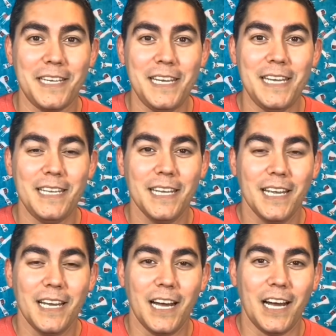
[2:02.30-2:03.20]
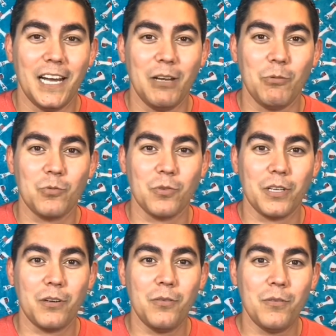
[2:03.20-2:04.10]
to eat. It was
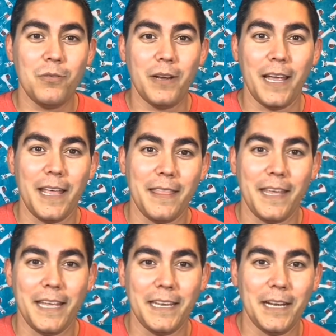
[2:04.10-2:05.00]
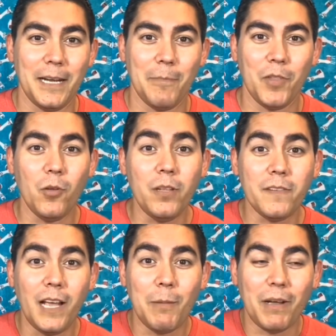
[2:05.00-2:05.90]
really cool. And then the only
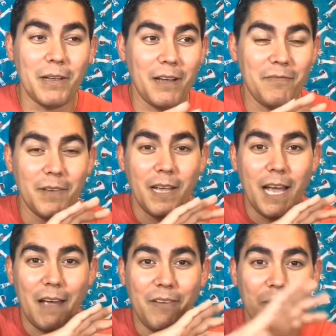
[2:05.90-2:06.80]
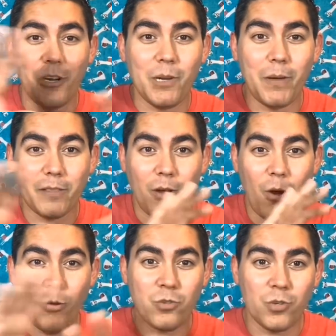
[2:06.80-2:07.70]
time I felt good about the
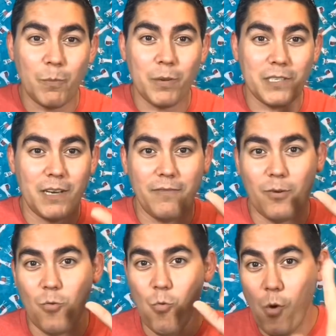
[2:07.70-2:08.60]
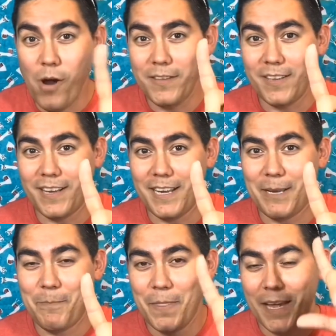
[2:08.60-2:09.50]
whole trip, except for one
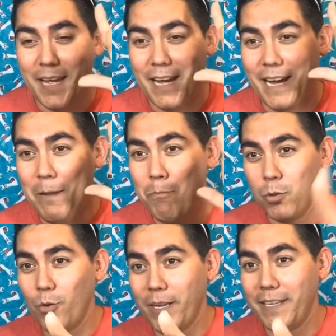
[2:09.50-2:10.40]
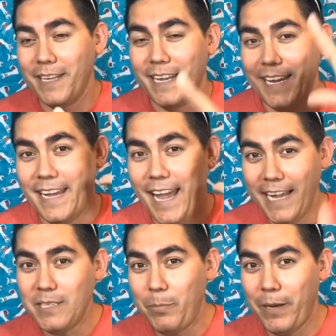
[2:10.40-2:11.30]
time, I blew it
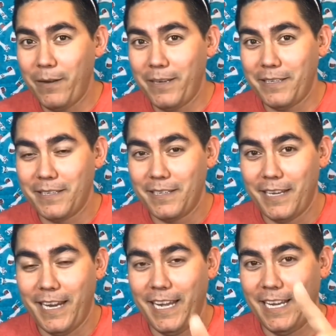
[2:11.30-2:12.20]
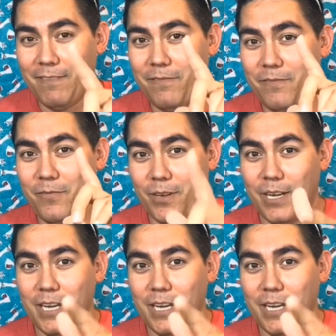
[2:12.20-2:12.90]
as a parent. And if